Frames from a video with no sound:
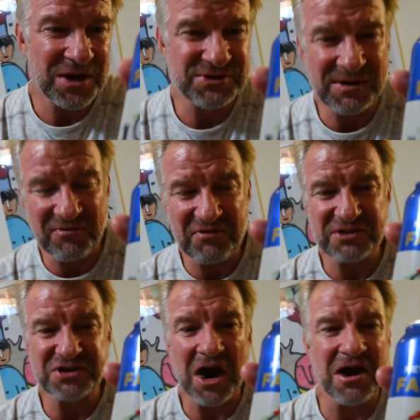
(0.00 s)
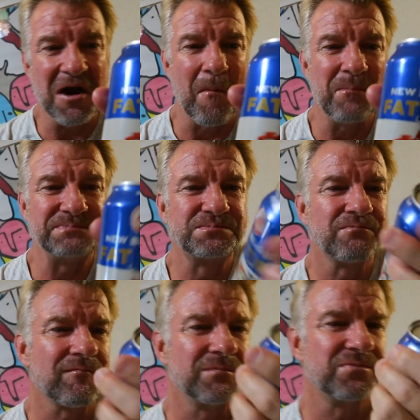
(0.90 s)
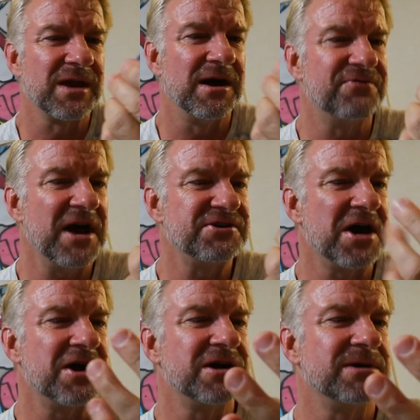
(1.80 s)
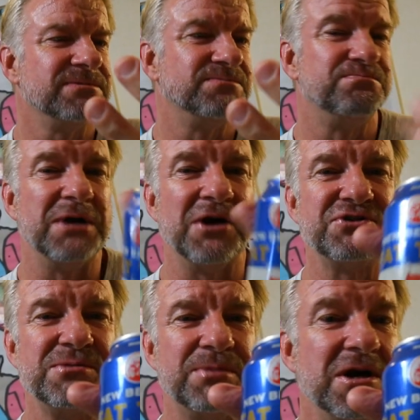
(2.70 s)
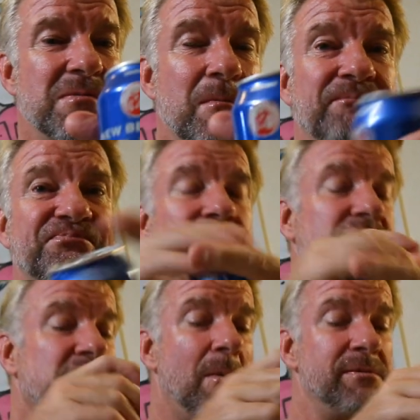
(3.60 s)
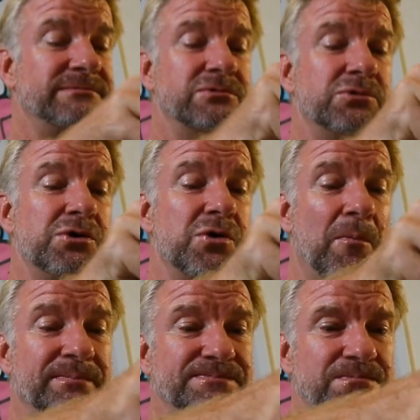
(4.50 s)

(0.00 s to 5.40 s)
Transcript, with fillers: Let's have a Fat Tire. A Fat Tire Belgian beer. Woo.